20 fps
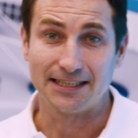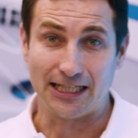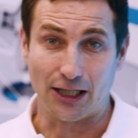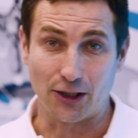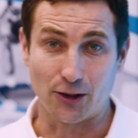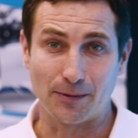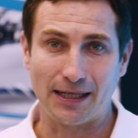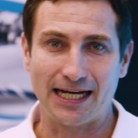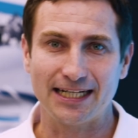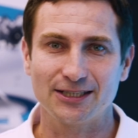The
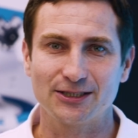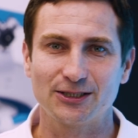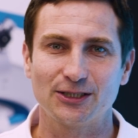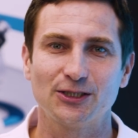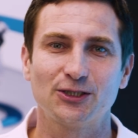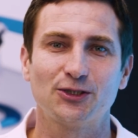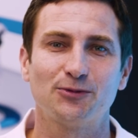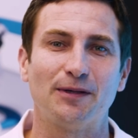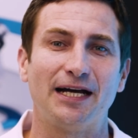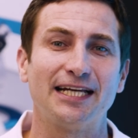
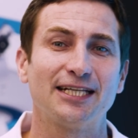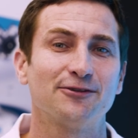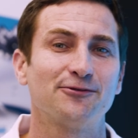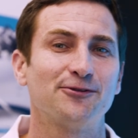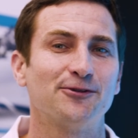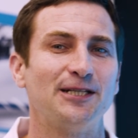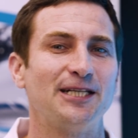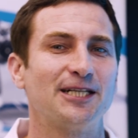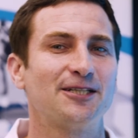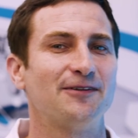
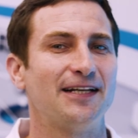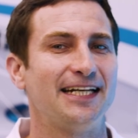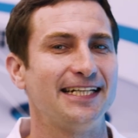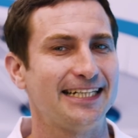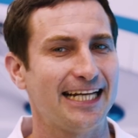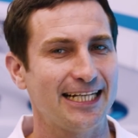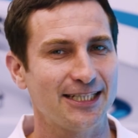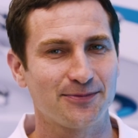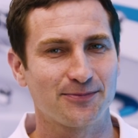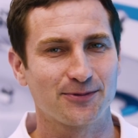
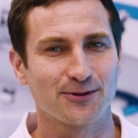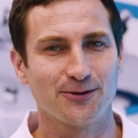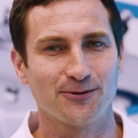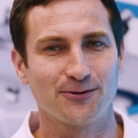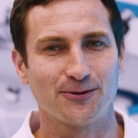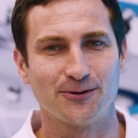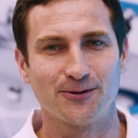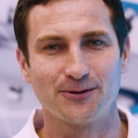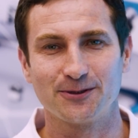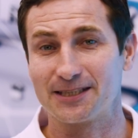automatic image plate
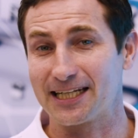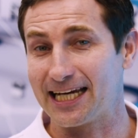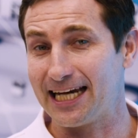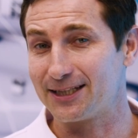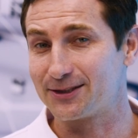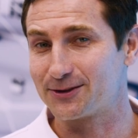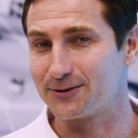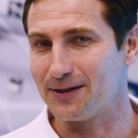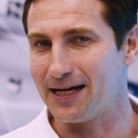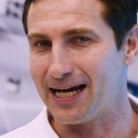quality
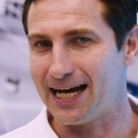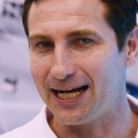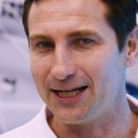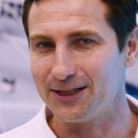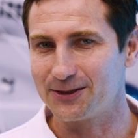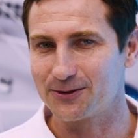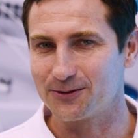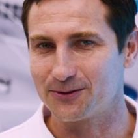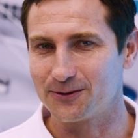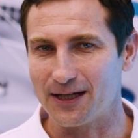check
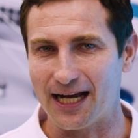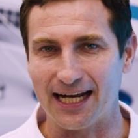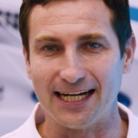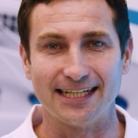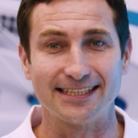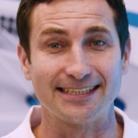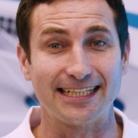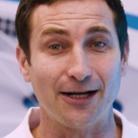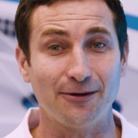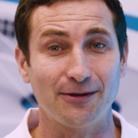helps to ensure
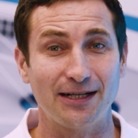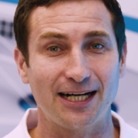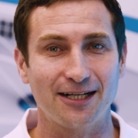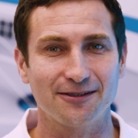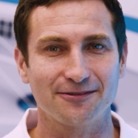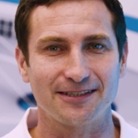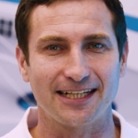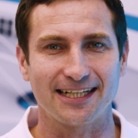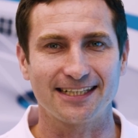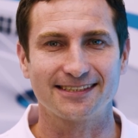that
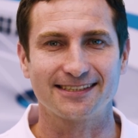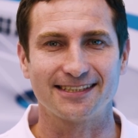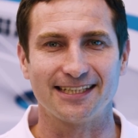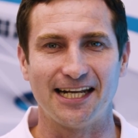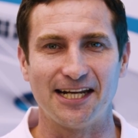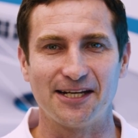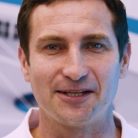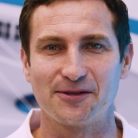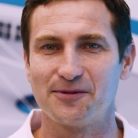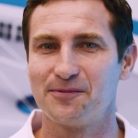excellent image
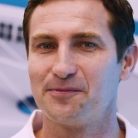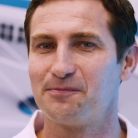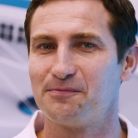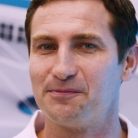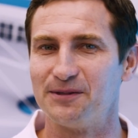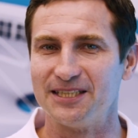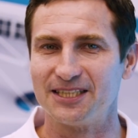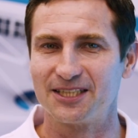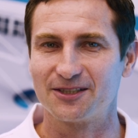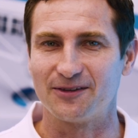quality is
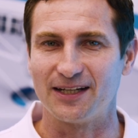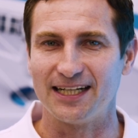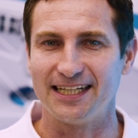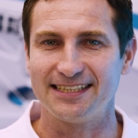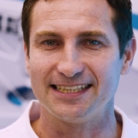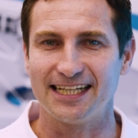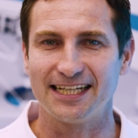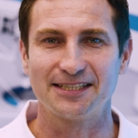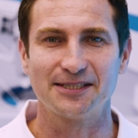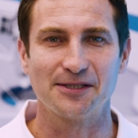preserved
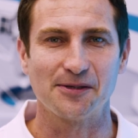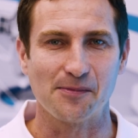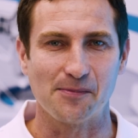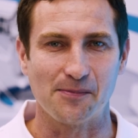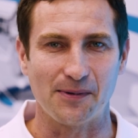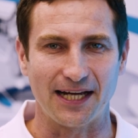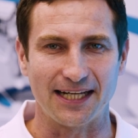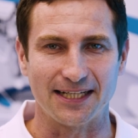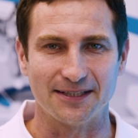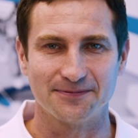in the long
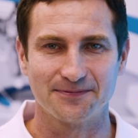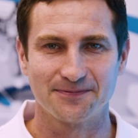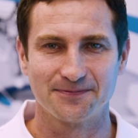run.